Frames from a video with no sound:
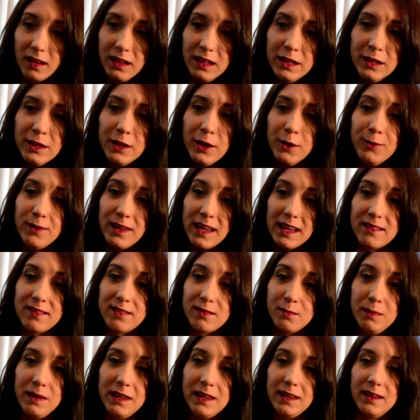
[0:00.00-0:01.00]
you know,
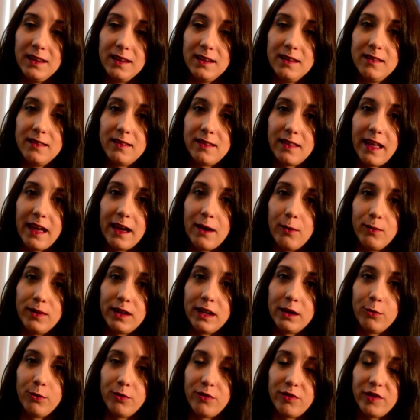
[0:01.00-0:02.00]
gets me, is that when
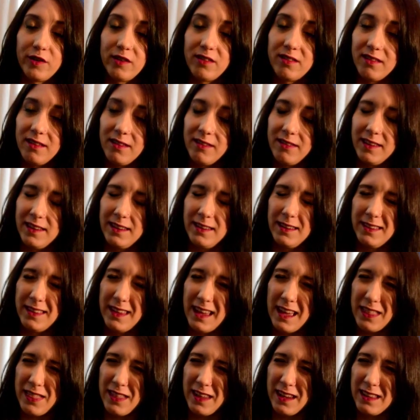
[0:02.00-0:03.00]
I was first listening to
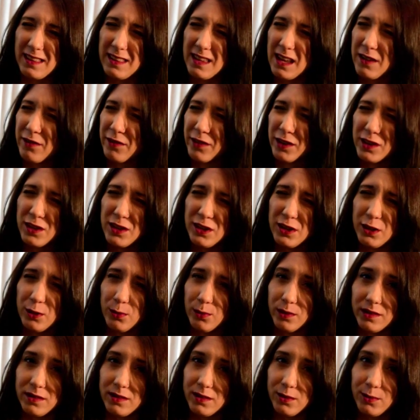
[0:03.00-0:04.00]
death, I never knew
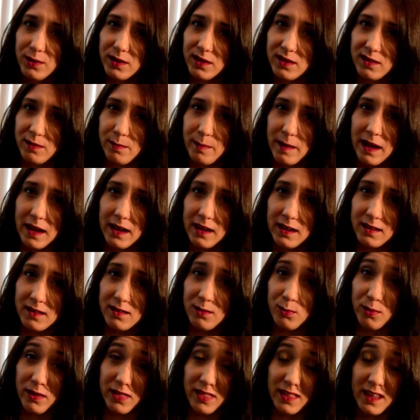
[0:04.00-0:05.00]
what to
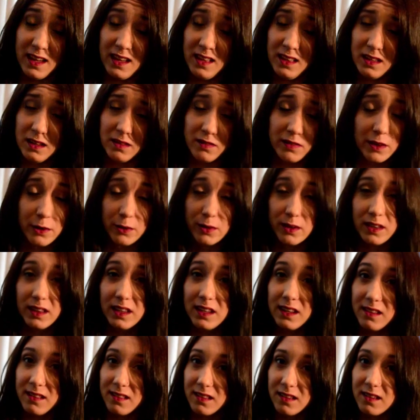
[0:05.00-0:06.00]
expect with any of their
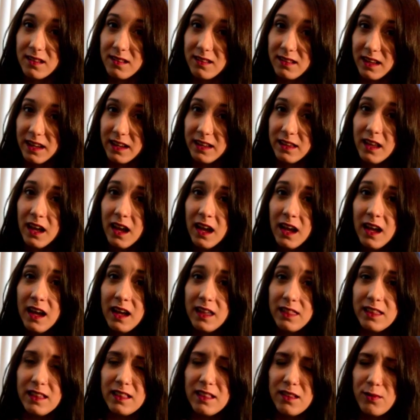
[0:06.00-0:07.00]
releases, and I
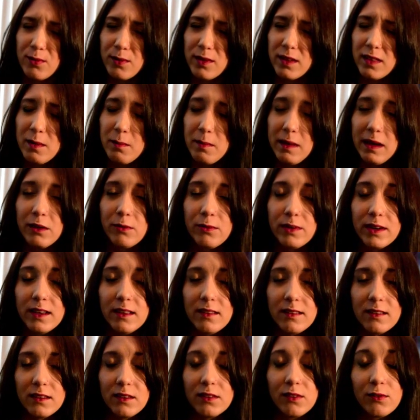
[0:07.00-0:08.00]
think that's one of the main
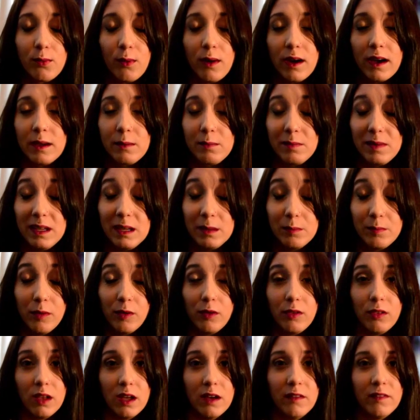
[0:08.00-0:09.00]
reasons why
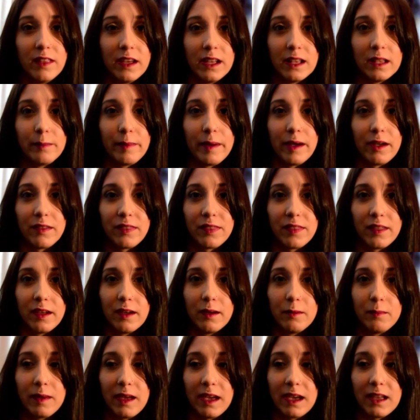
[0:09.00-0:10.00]
people love that about
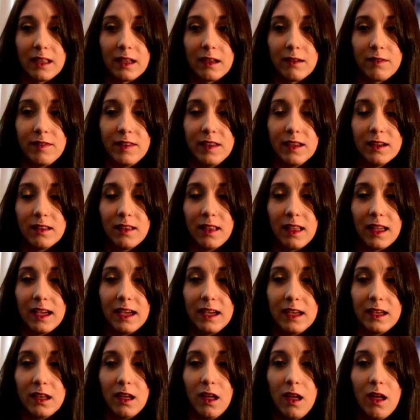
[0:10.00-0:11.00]
them, and I feel
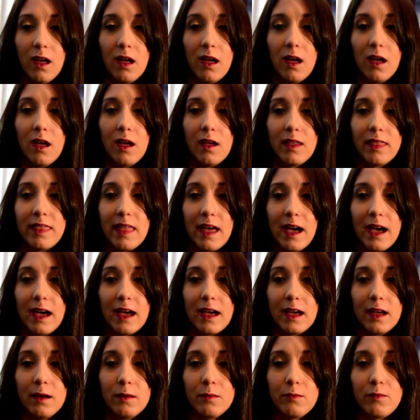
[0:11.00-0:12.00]
like
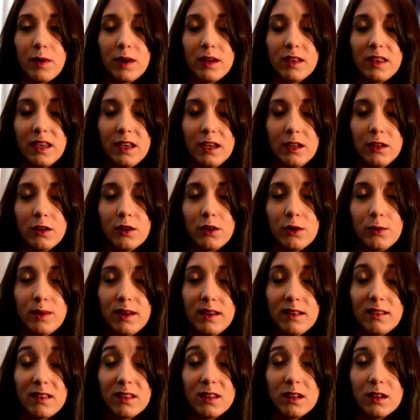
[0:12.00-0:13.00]
that particular
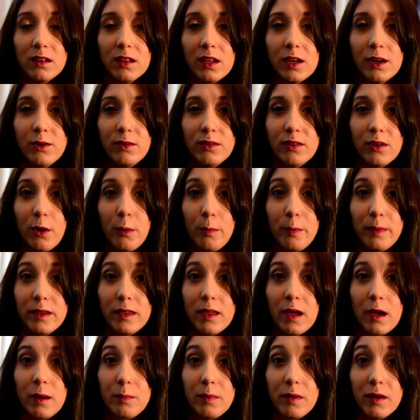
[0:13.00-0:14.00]
reason alone
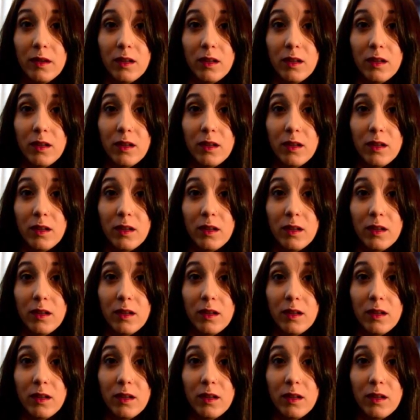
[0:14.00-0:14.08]
opened up